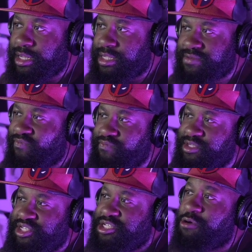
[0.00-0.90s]
It's
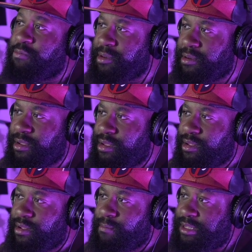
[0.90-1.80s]
stupid. But